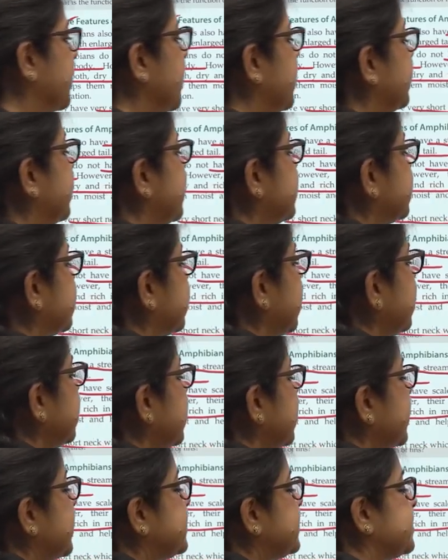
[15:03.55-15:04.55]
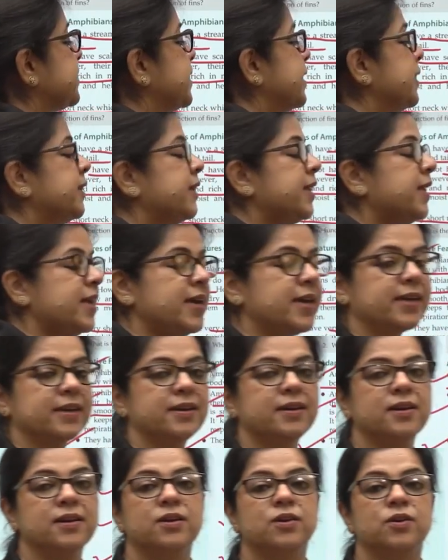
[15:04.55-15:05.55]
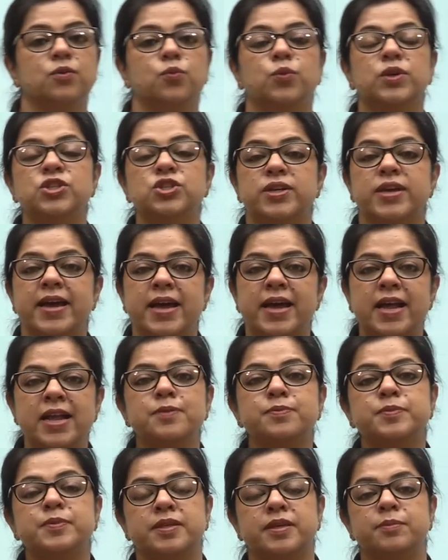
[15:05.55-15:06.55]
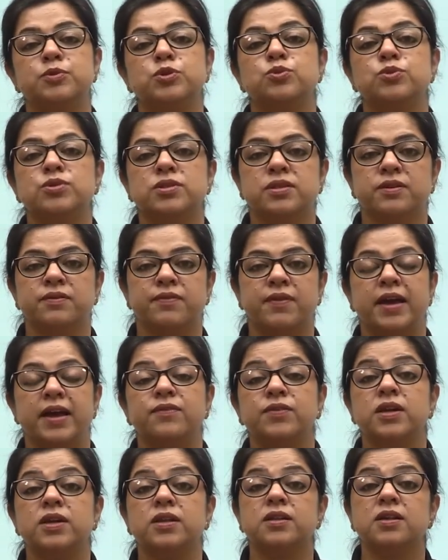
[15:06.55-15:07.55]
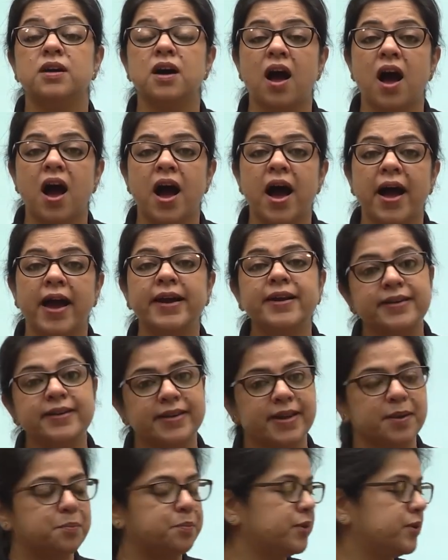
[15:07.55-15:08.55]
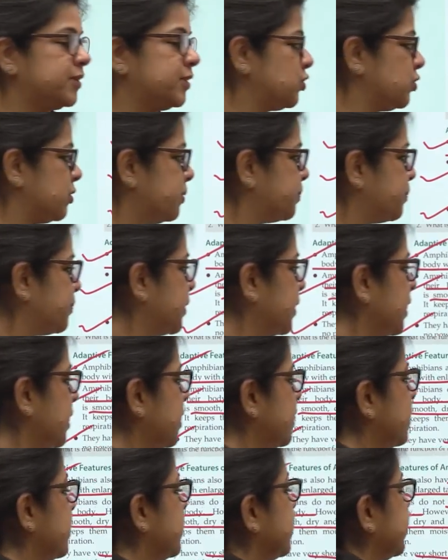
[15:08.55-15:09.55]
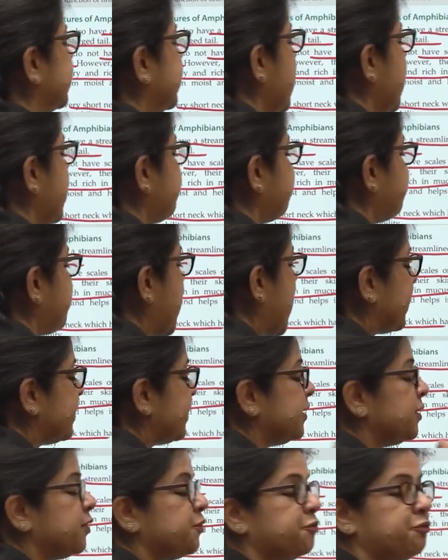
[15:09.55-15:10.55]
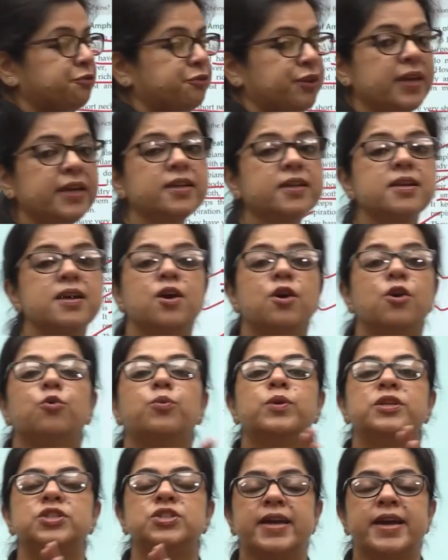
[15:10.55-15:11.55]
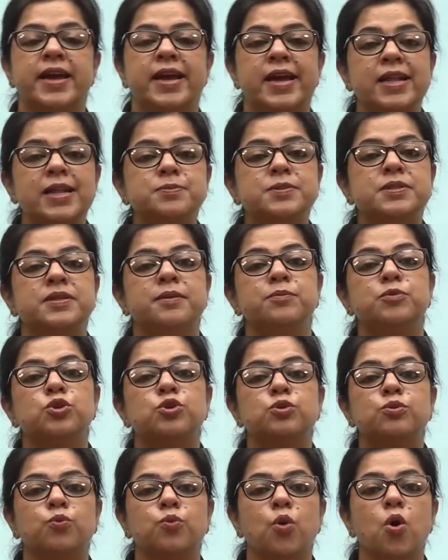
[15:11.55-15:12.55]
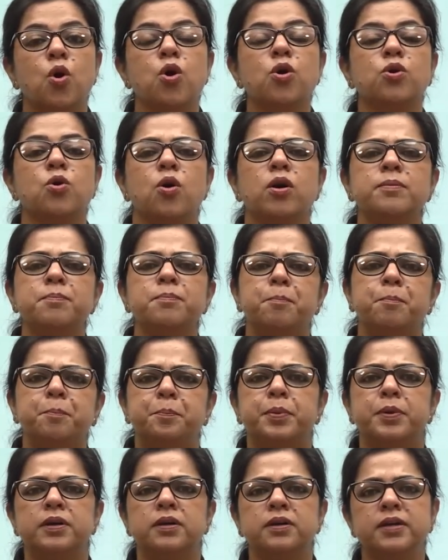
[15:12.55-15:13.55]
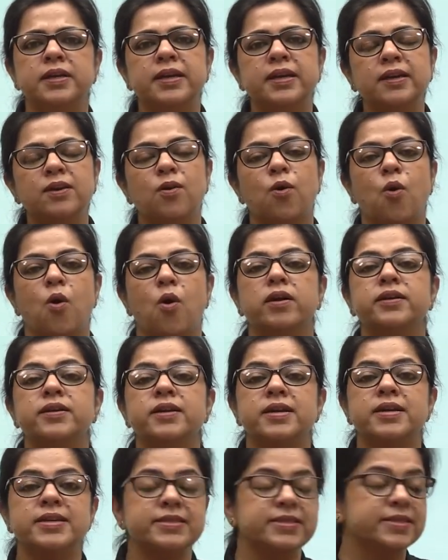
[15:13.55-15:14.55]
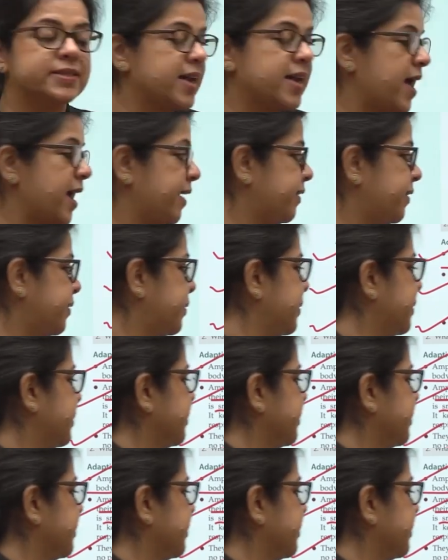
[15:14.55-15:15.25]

Their skin is thick, which helps them to survive in the high temperature. They have padded feet, which helps them to walk on burning hot sand.